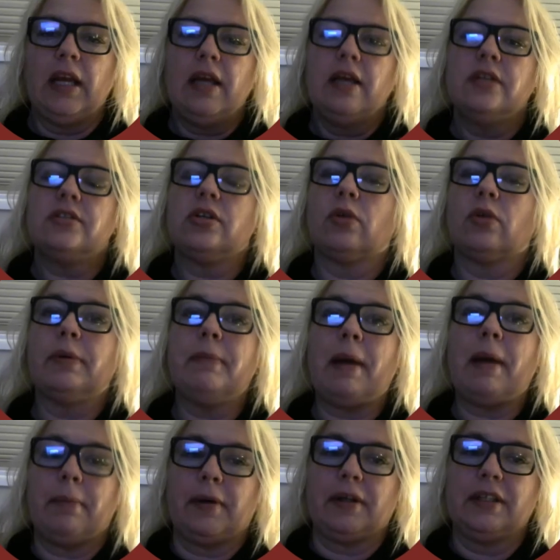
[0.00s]
So
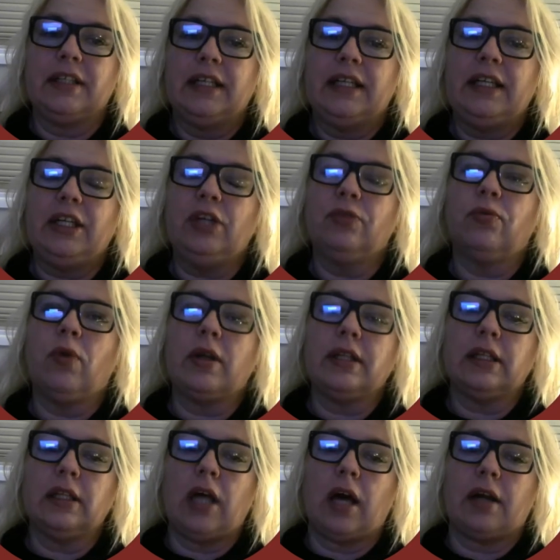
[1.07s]
remember, you've won
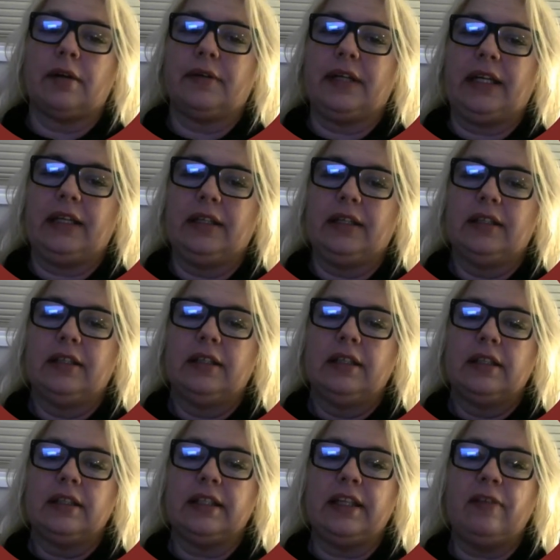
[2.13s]
the lottery.
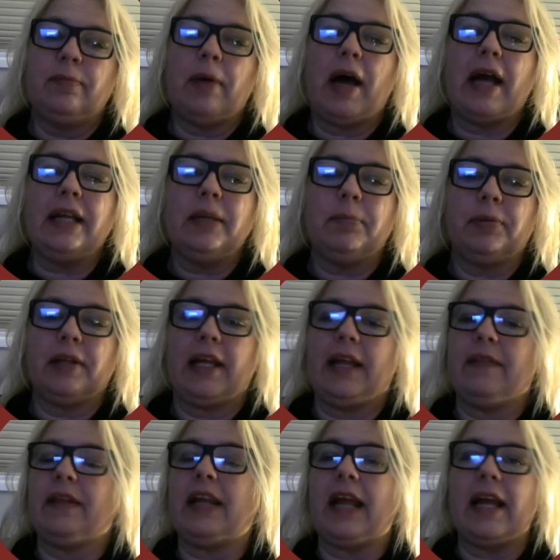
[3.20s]
Leave behind a
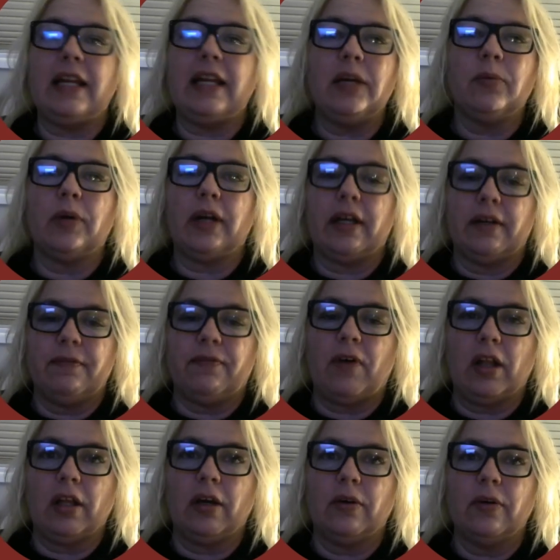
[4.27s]
plan that anyone can
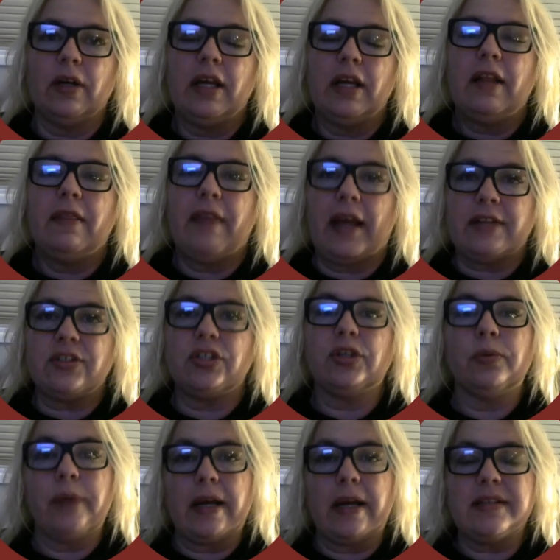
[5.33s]
follow. That's
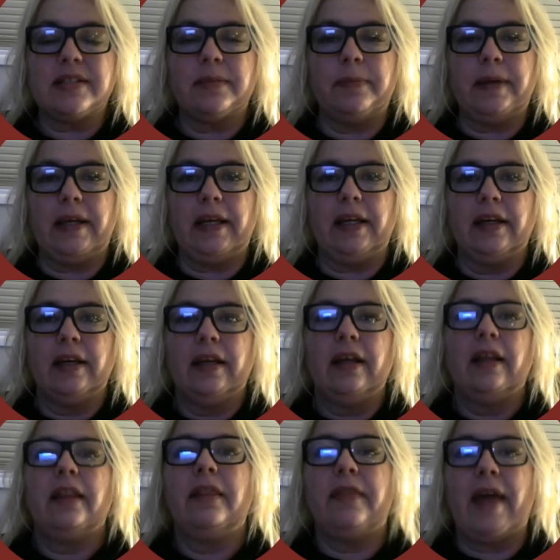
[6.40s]
your recipe.
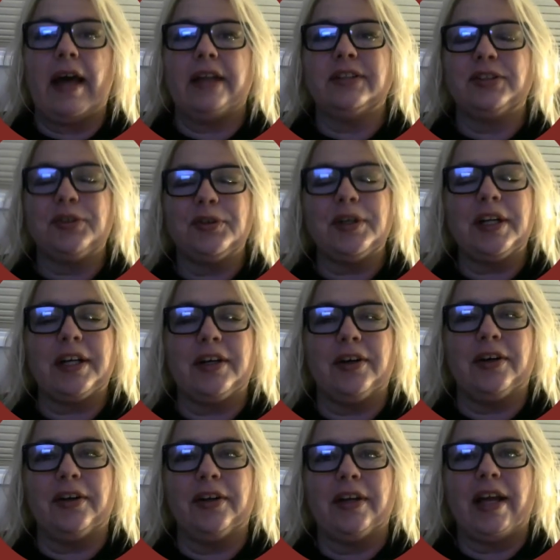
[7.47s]
That is
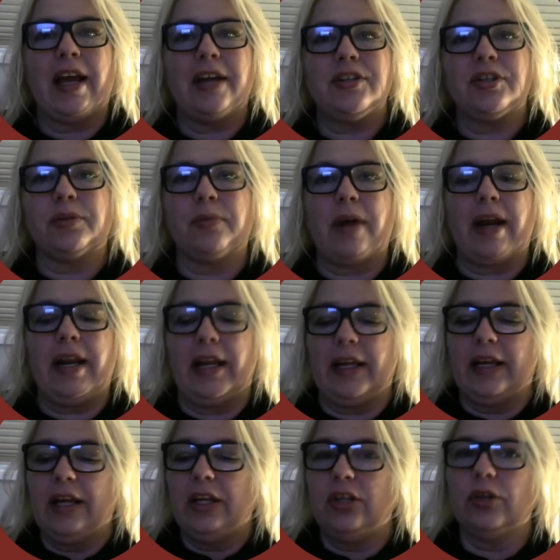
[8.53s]
critical as you're
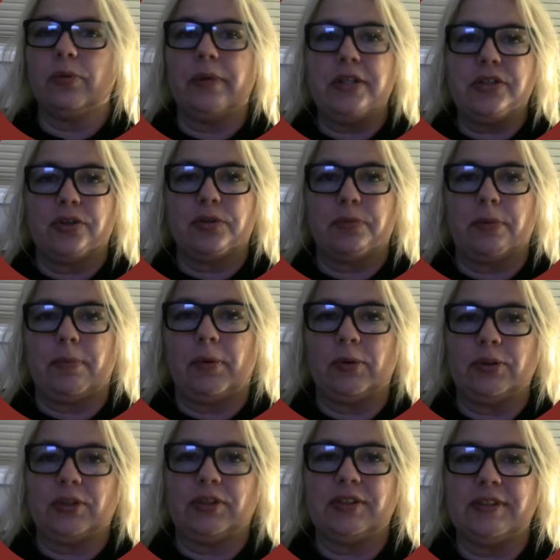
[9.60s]
writing your research
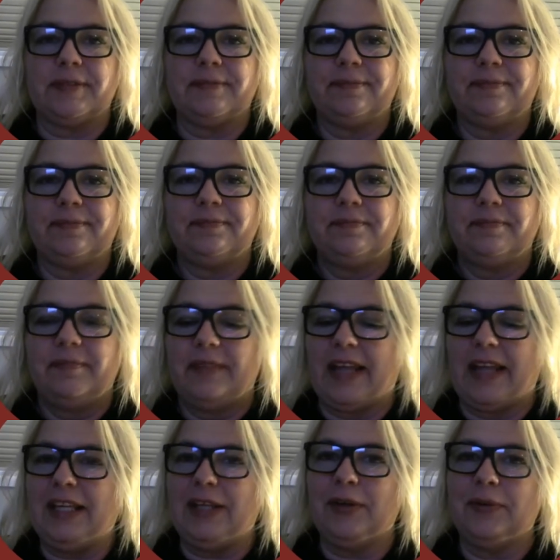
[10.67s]
proposals.
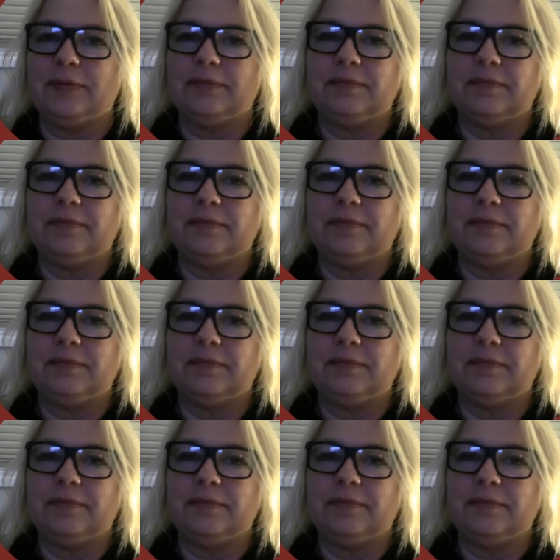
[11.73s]
Thank you.